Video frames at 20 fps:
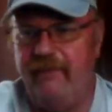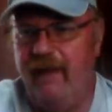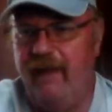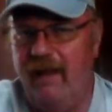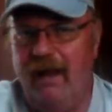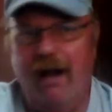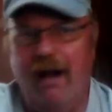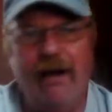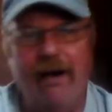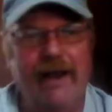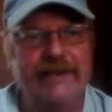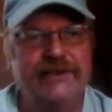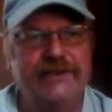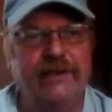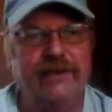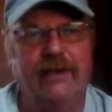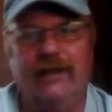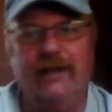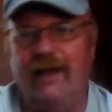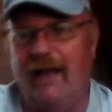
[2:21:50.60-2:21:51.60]
All right, so
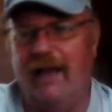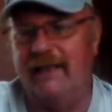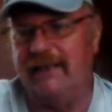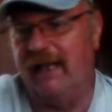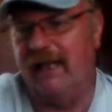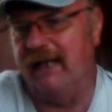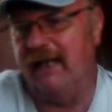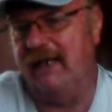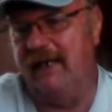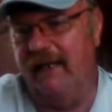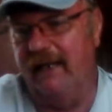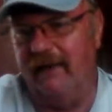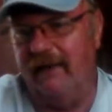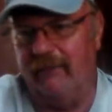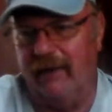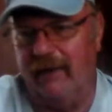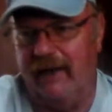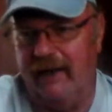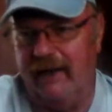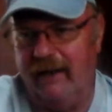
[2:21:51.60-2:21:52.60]
look, guys, I need to get
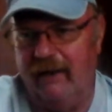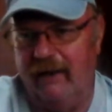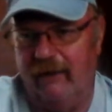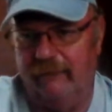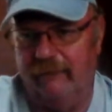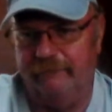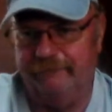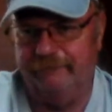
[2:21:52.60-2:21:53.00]
ready to go.